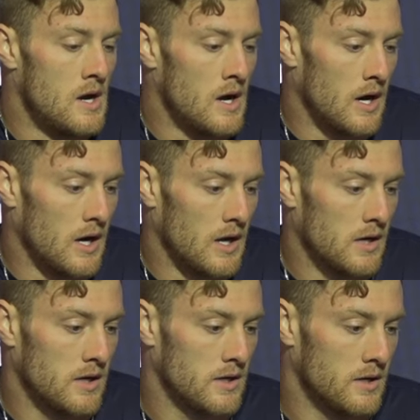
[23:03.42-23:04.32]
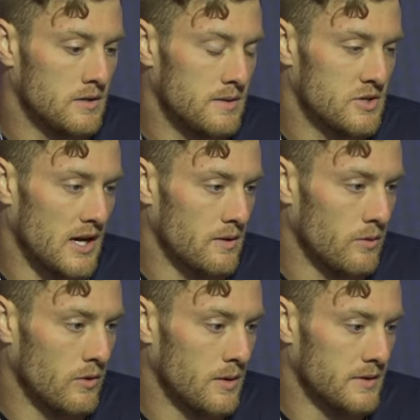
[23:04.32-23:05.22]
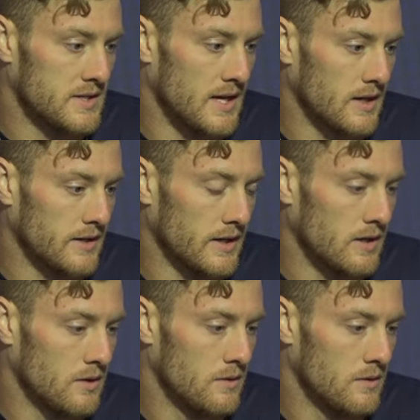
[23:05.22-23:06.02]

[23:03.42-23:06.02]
uh, deep shot that we were able to take, like